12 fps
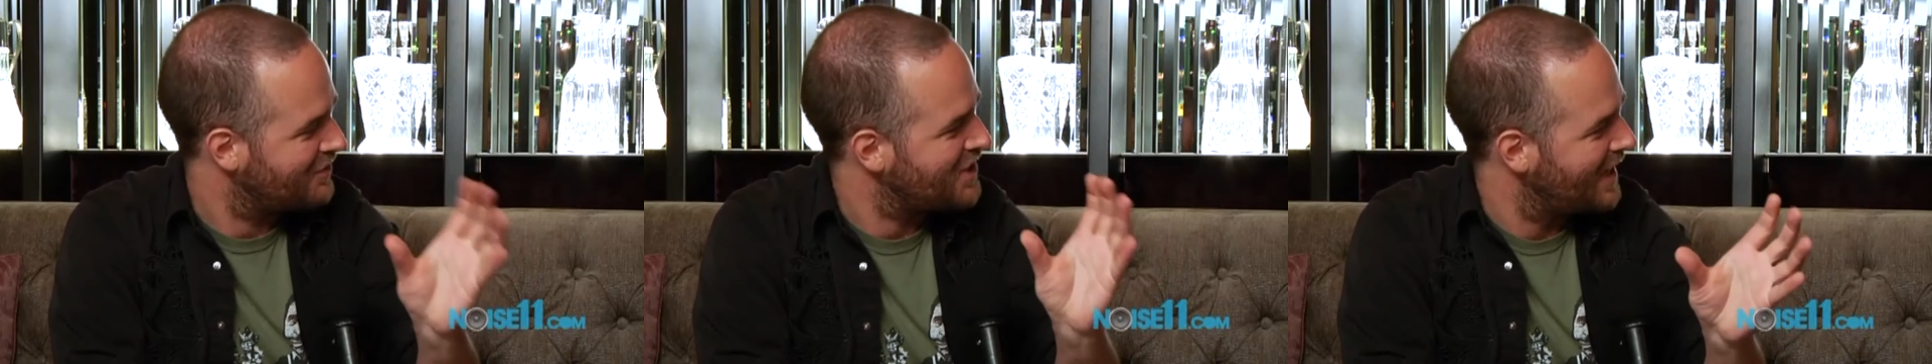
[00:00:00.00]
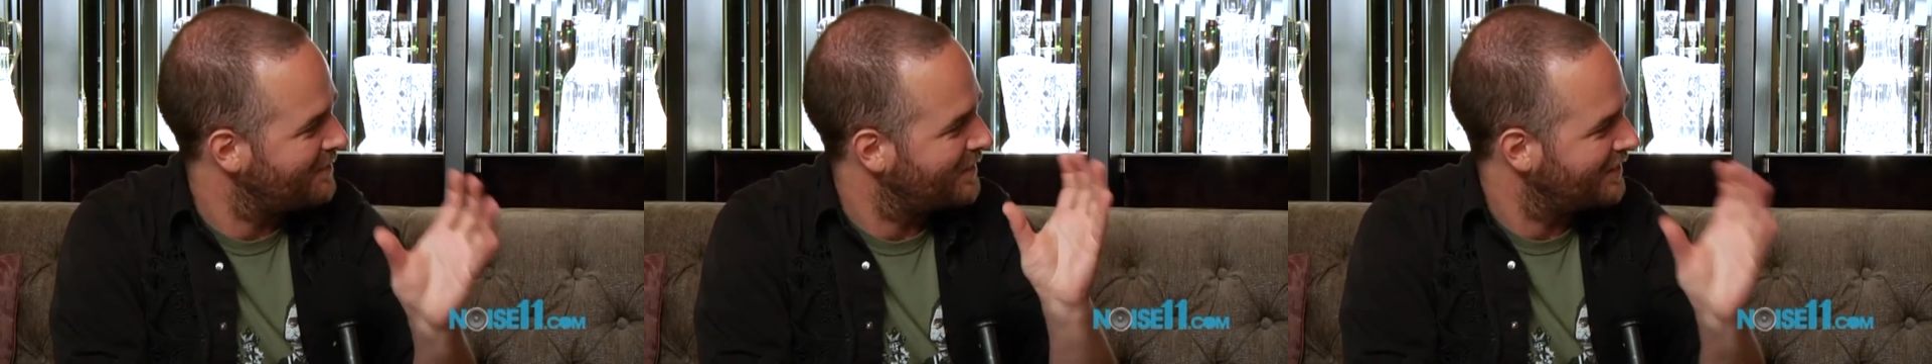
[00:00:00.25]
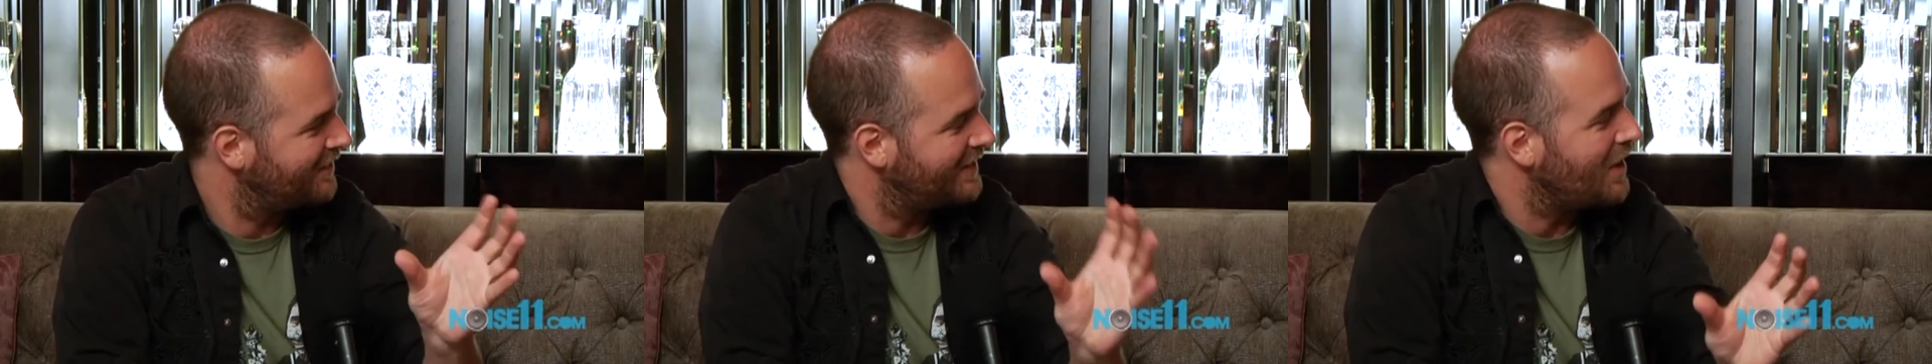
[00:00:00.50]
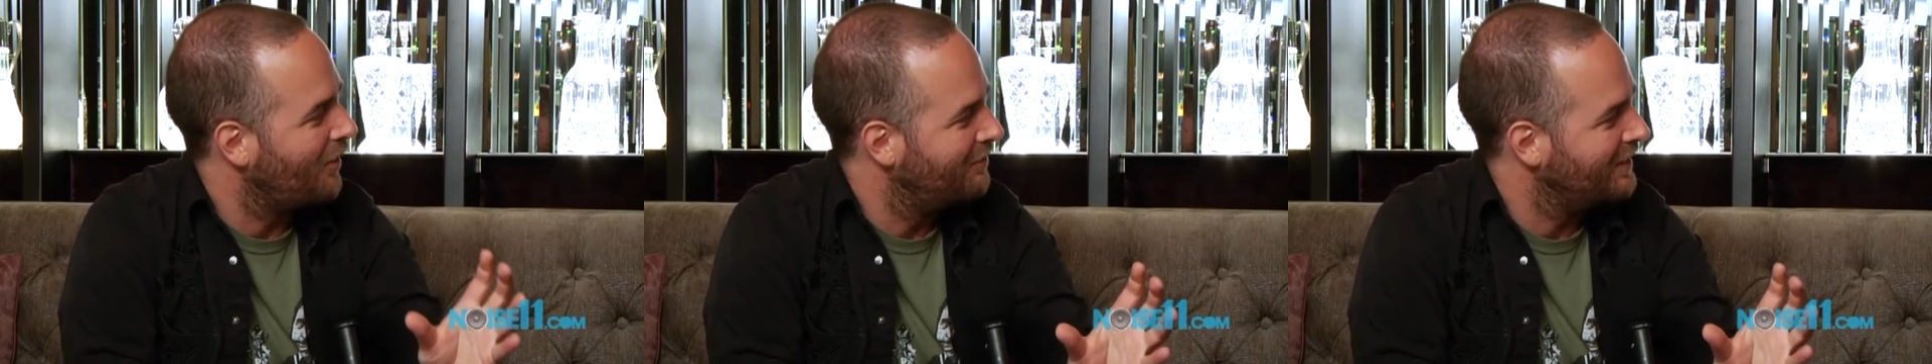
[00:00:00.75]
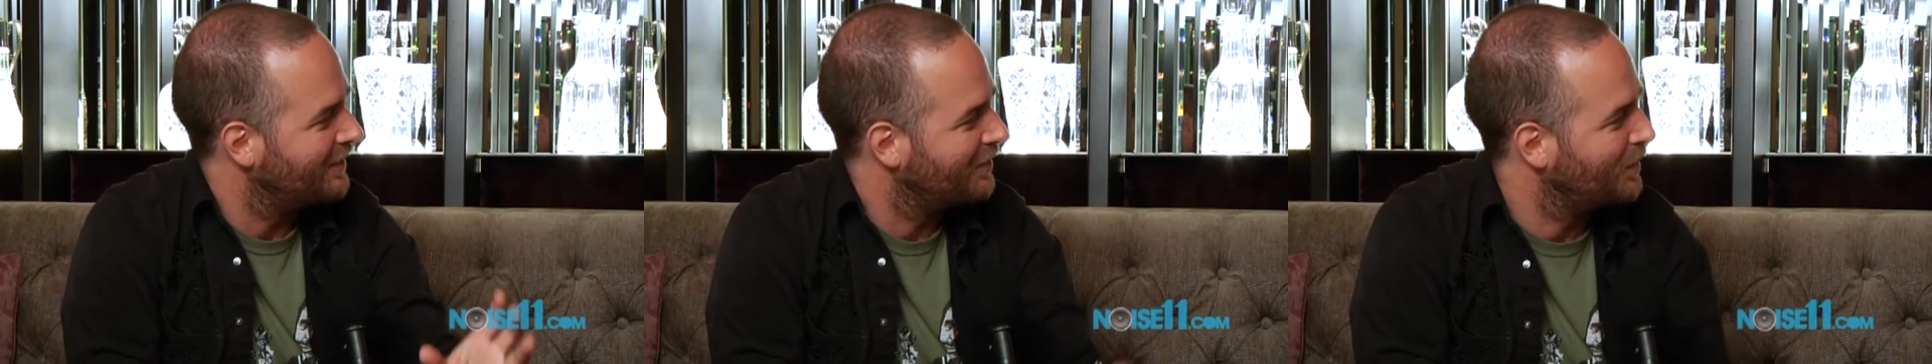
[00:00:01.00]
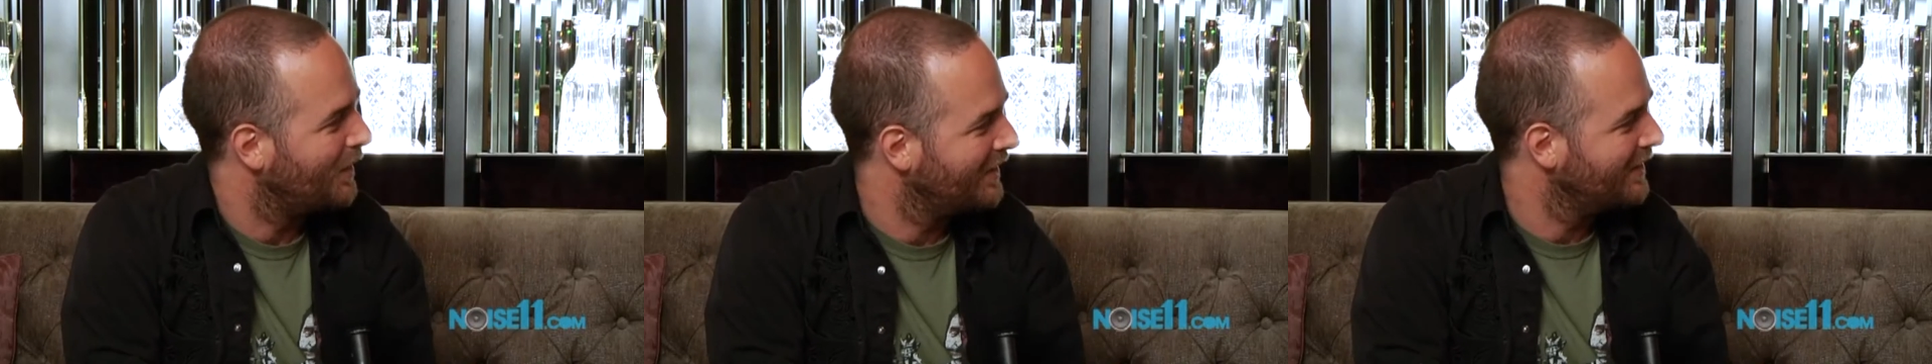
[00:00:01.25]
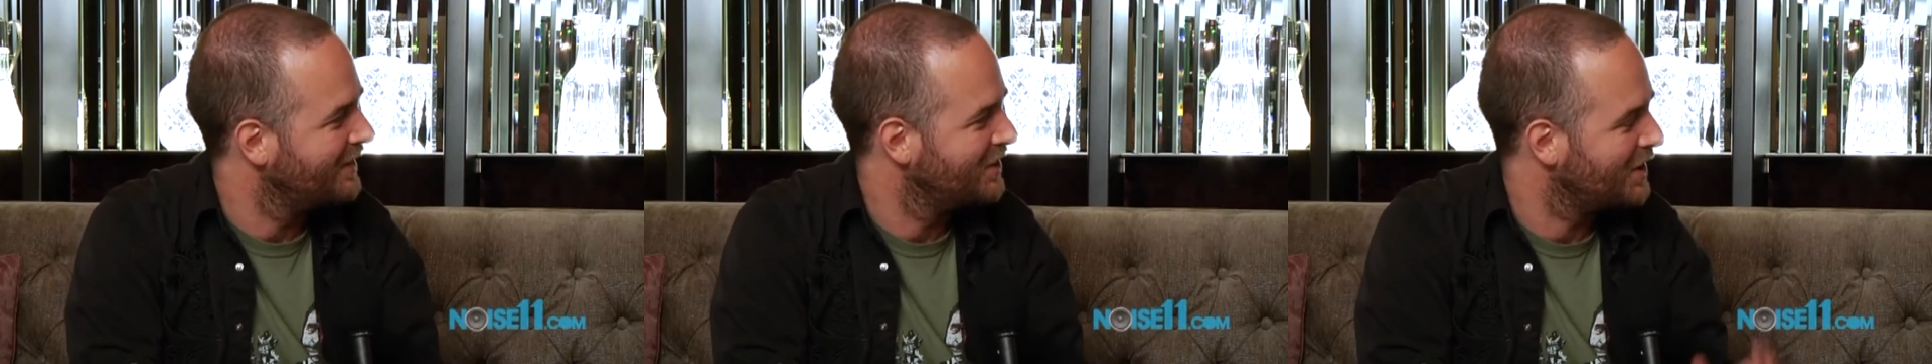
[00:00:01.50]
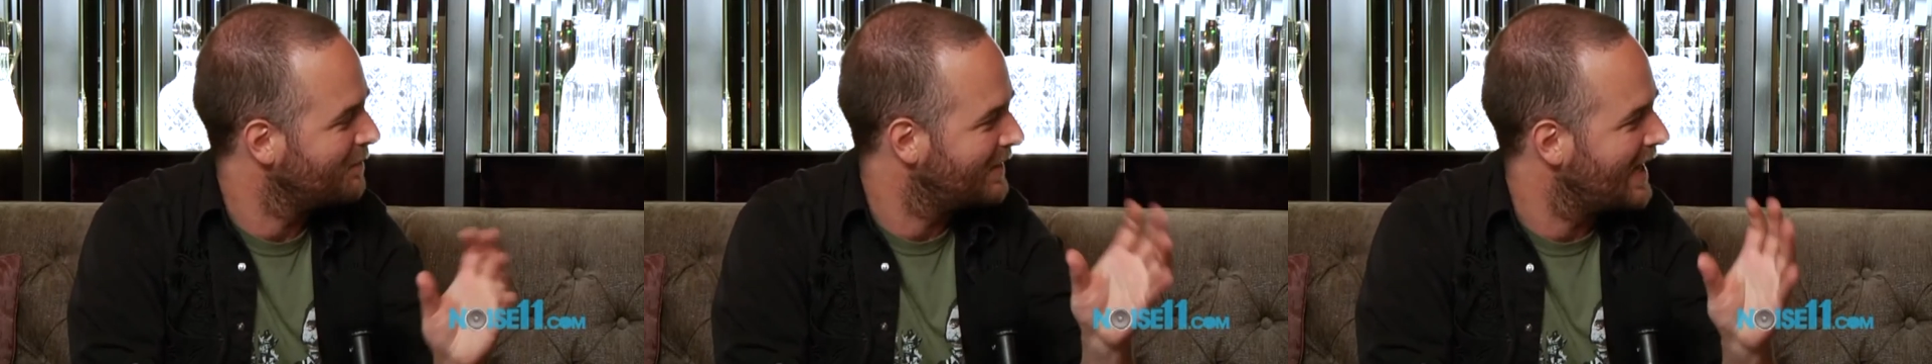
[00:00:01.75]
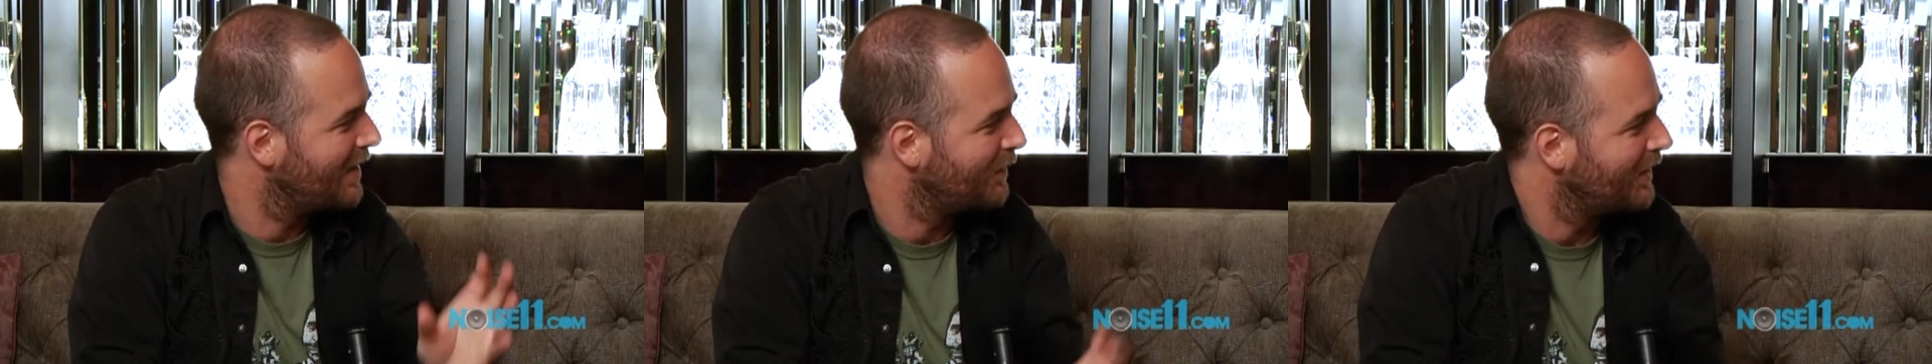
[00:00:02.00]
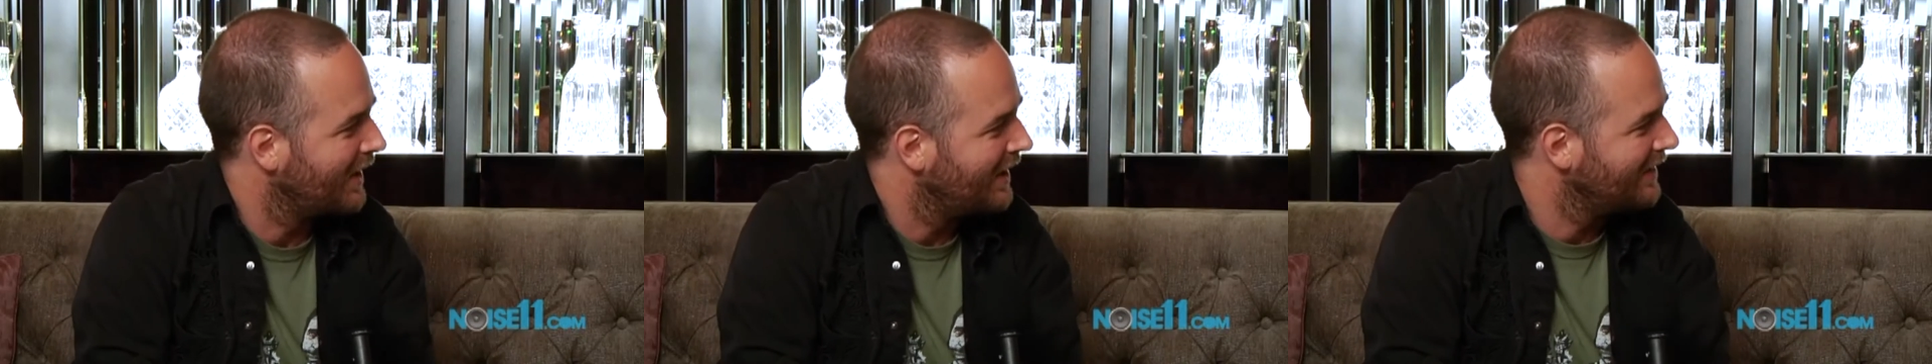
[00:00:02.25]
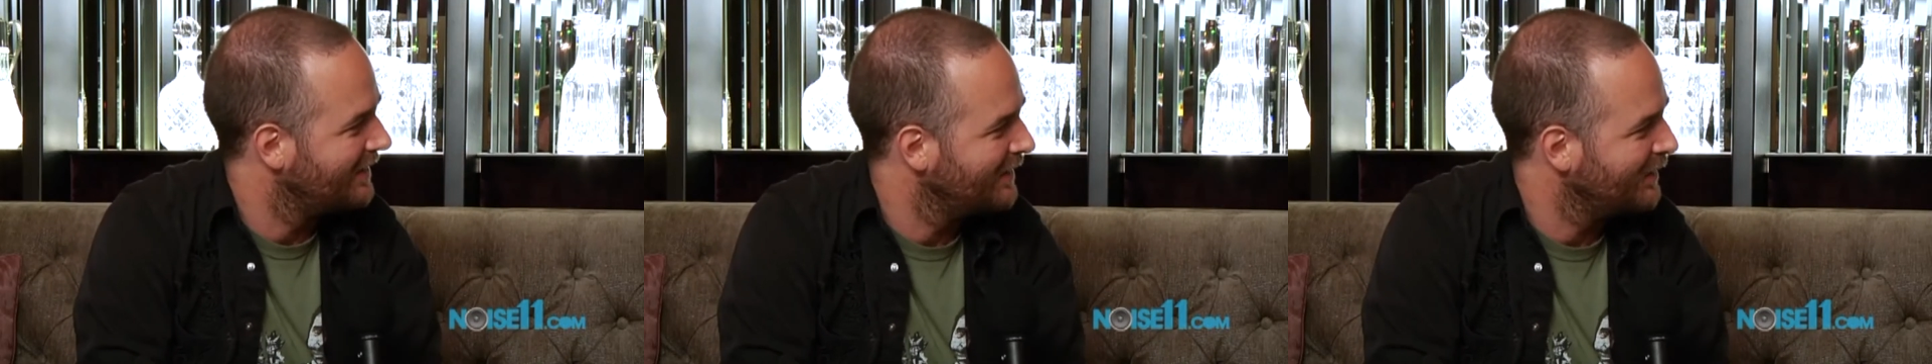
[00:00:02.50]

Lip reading: James is the obvious one that jumped out when I